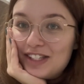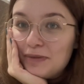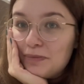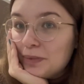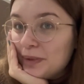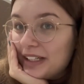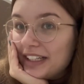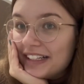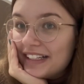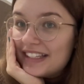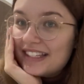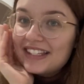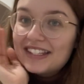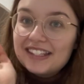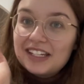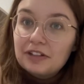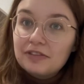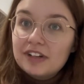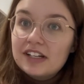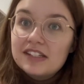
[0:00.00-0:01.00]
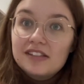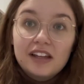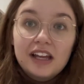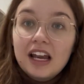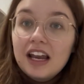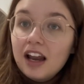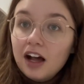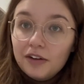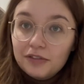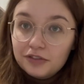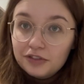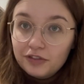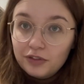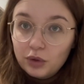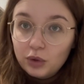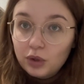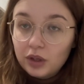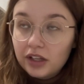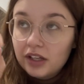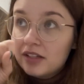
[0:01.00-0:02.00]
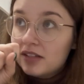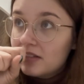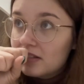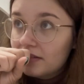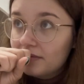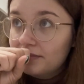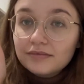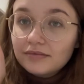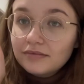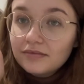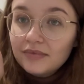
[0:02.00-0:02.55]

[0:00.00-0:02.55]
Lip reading: Springs series, and I loved Flawless.